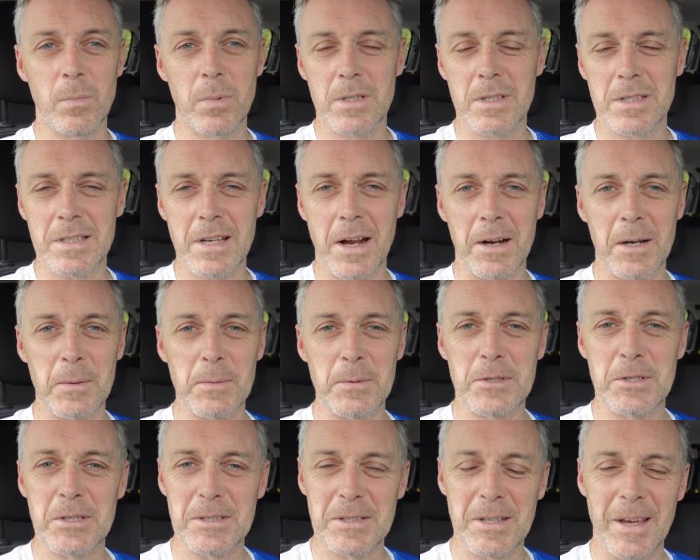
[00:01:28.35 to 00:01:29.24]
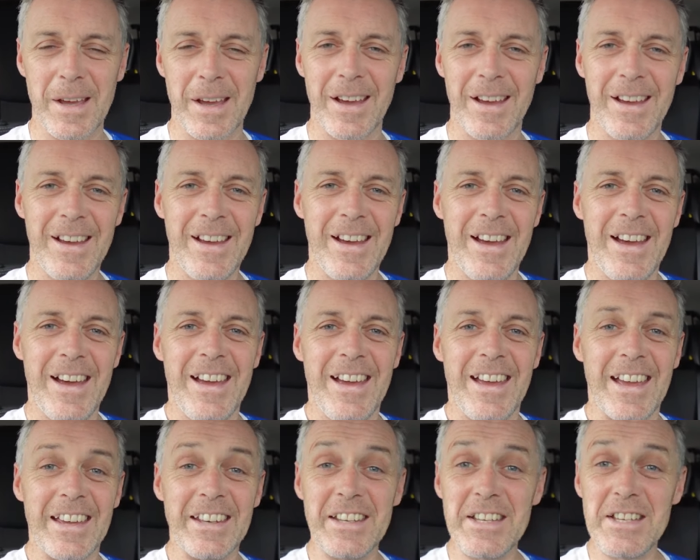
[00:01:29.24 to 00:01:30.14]
Saturday was just an
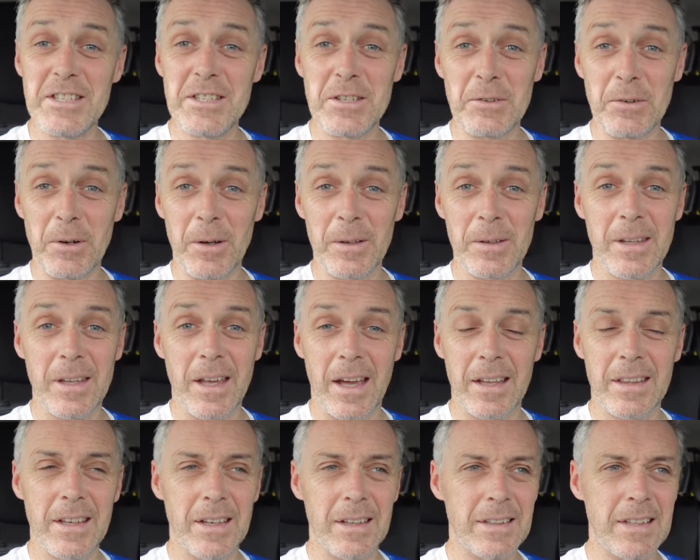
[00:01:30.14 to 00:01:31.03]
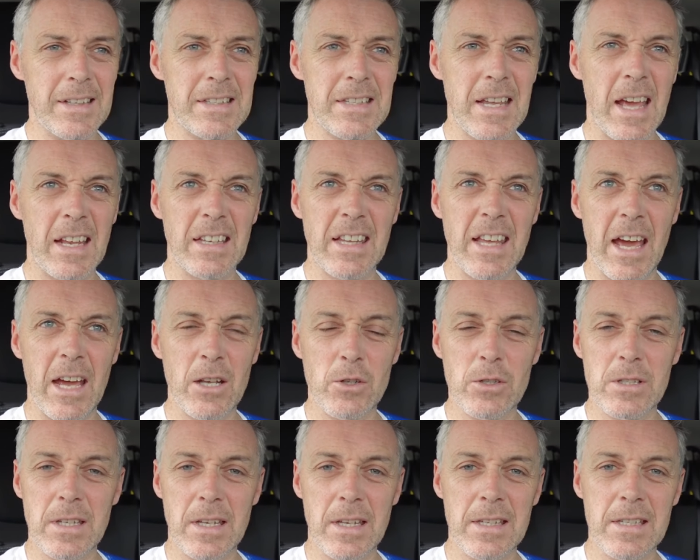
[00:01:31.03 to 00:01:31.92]
easy run. I think I did 10k
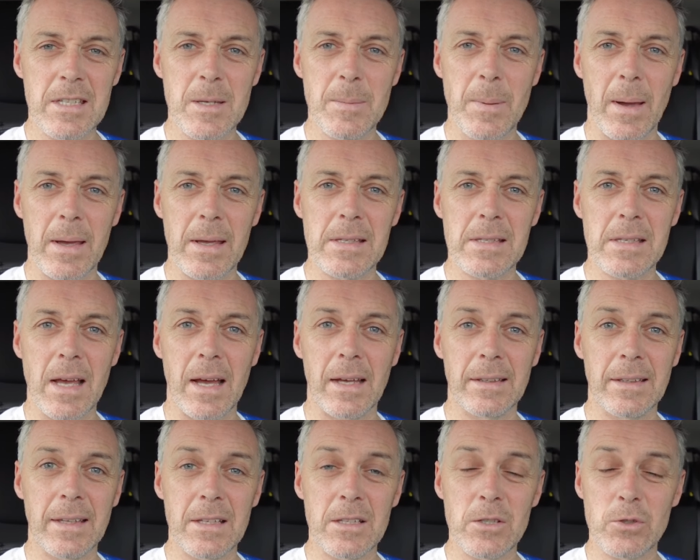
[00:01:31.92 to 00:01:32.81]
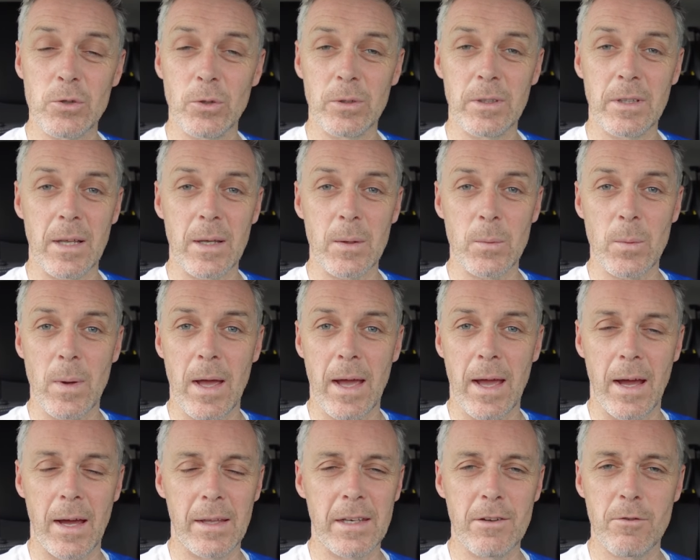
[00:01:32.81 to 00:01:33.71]
just easy pace, and then Sunday
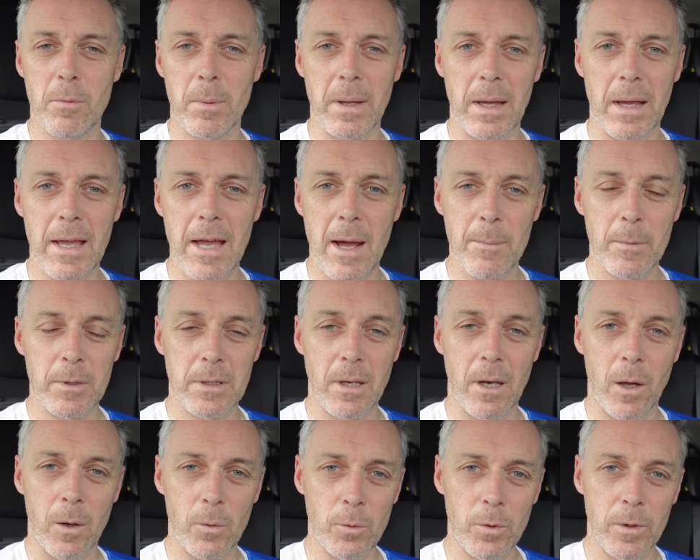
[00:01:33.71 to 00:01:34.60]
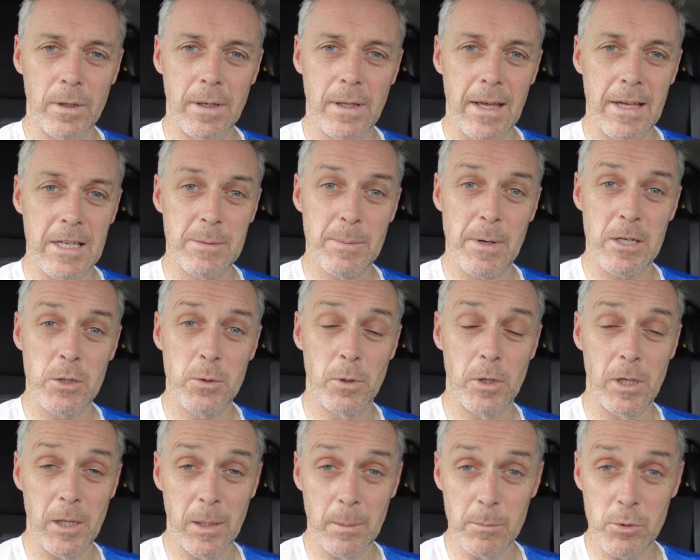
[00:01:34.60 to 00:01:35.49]
I never bring a camera at the long run,
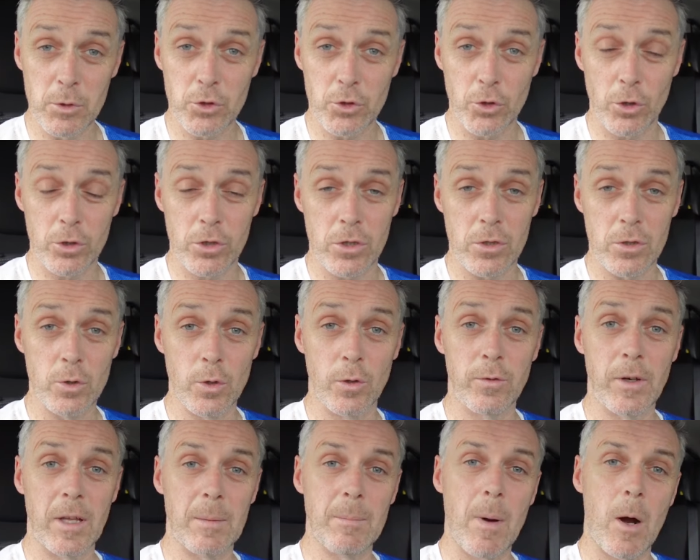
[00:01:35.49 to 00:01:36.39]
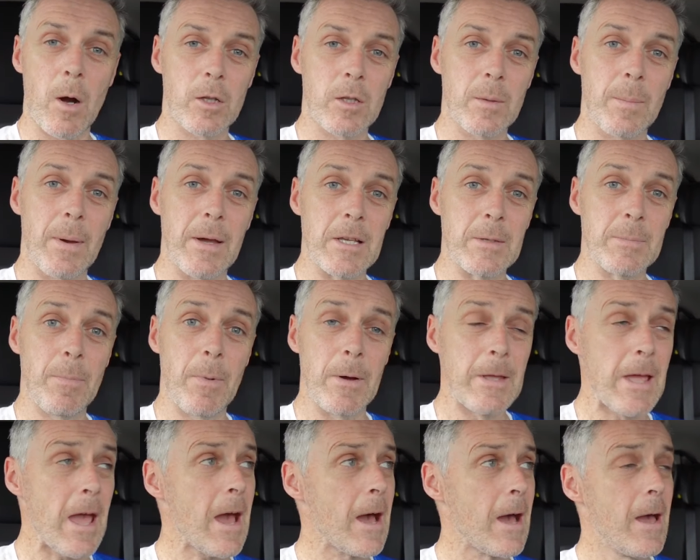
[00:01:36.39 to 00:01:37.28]
especially when I'm doing structured stuff like marathon pace.
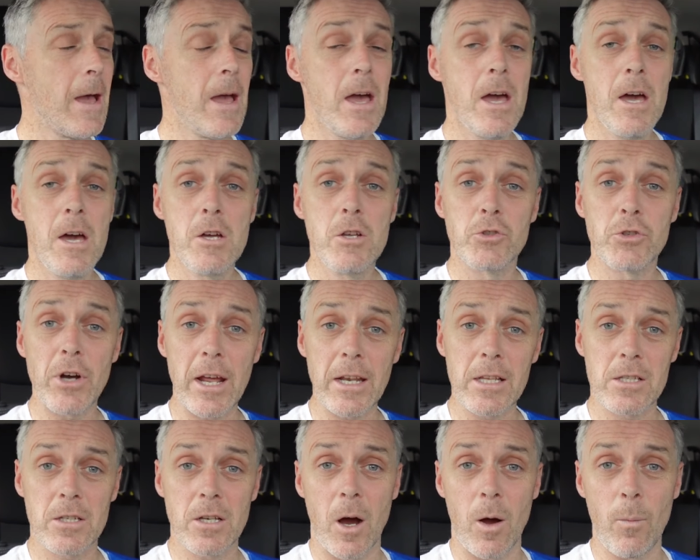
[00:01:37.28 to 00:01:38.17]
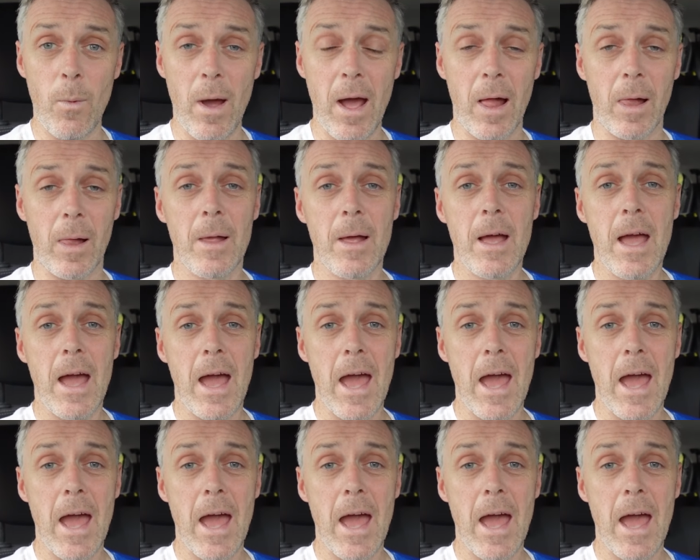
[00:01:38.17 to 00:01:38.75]
But yeah, training's going well.